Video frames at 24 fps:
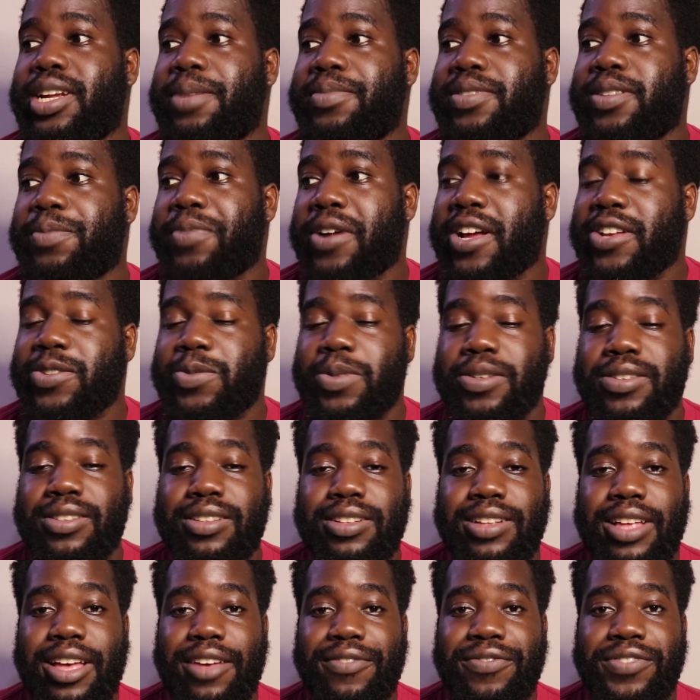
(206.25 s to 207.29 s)
I'm surprised we
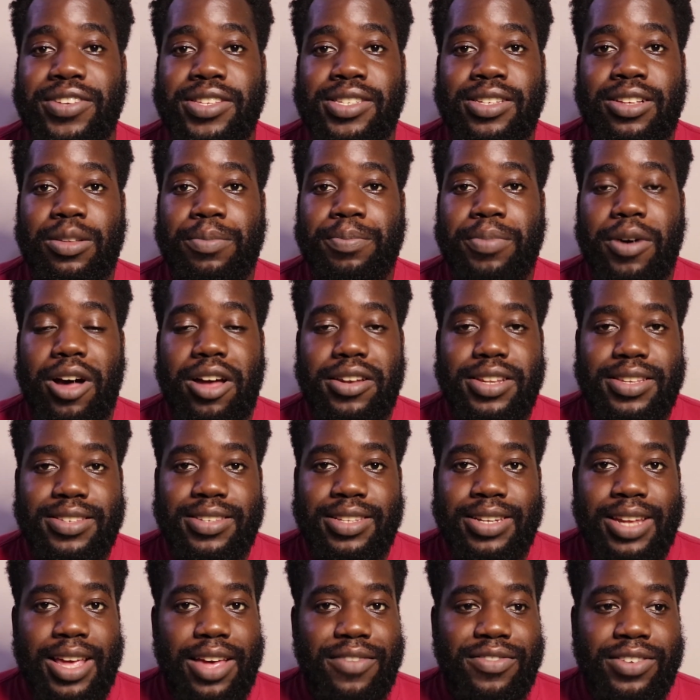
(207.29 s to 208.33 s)
still have physical bodies
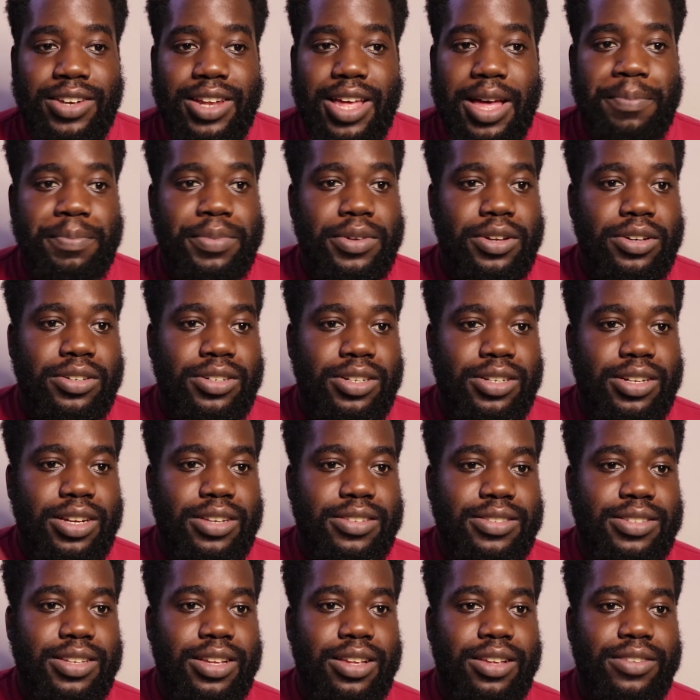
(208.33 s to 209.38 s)
and haven't uploaded
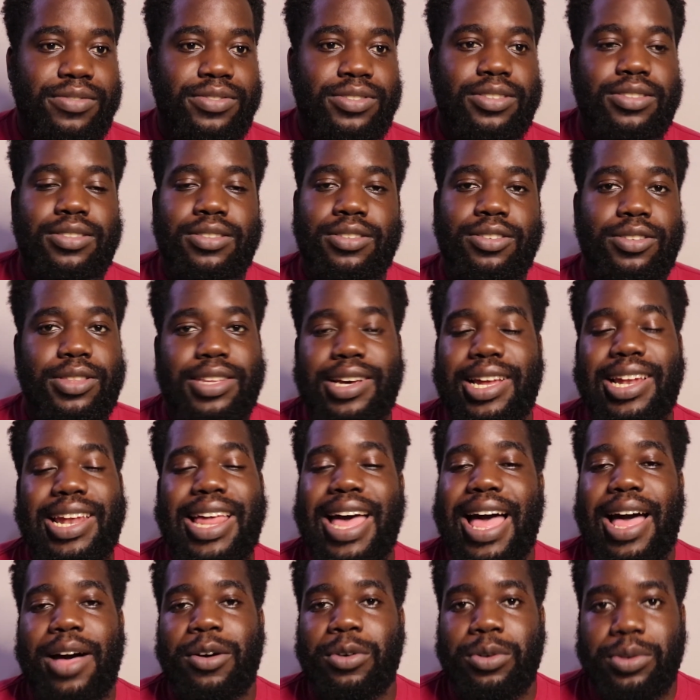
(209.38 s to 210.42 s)
ourselves to the
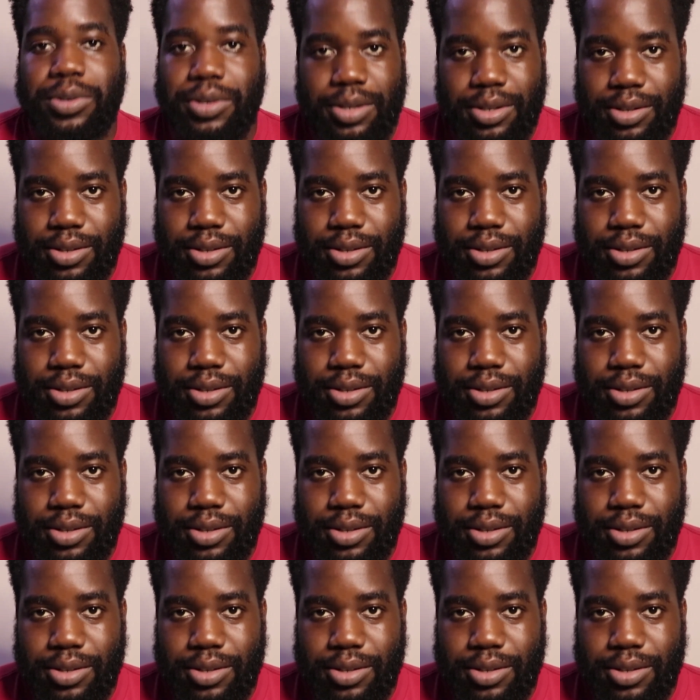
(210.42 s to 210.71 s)
cloud.